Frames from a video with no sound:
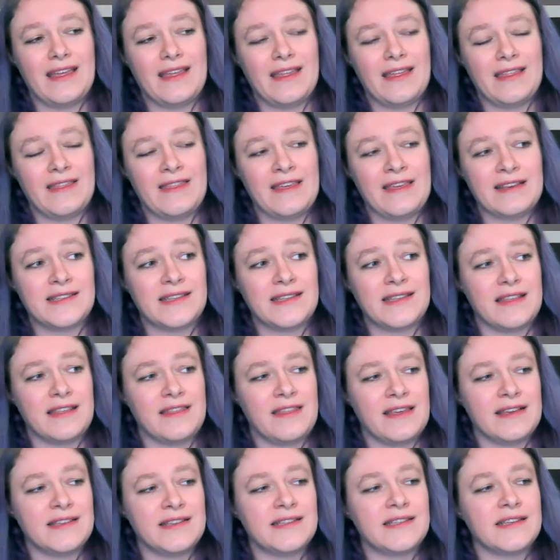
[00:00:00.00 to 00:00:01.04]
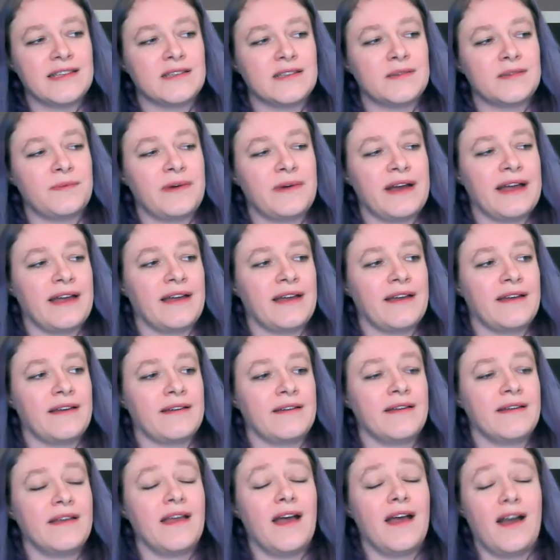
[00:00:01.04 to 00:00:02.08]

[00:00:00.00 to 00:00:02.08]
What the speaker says: This is where